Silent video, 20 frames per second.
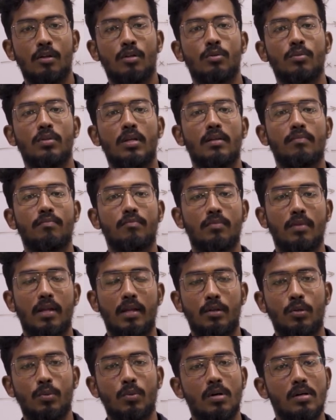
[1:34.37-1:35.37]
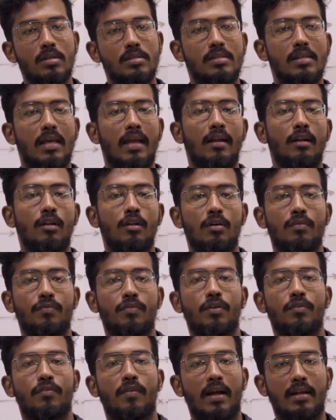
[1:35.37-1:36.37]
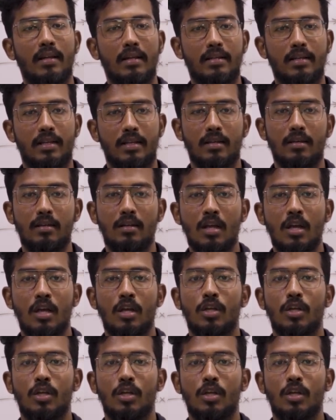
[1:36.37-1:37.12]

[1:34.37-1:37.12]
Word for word: to that towards end of your final gear,